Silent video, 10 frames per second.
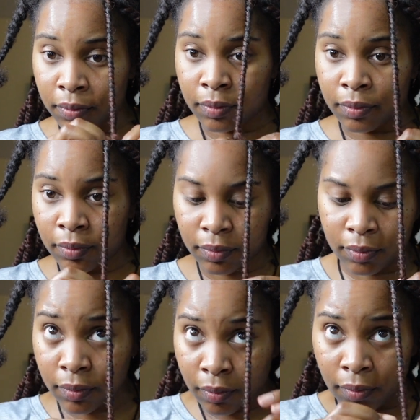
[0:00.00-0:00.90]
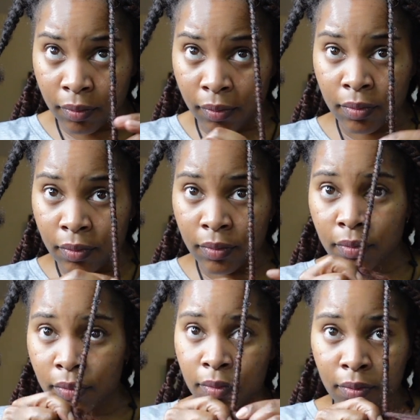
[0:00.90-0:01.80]
Alright, this is me
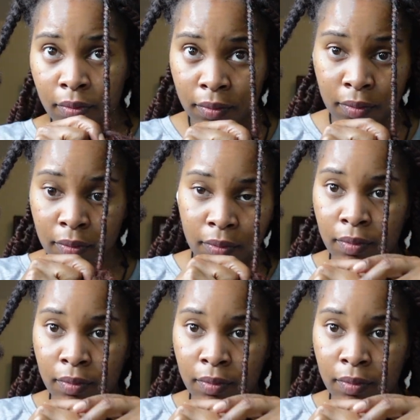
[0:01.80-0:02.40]
just checking to see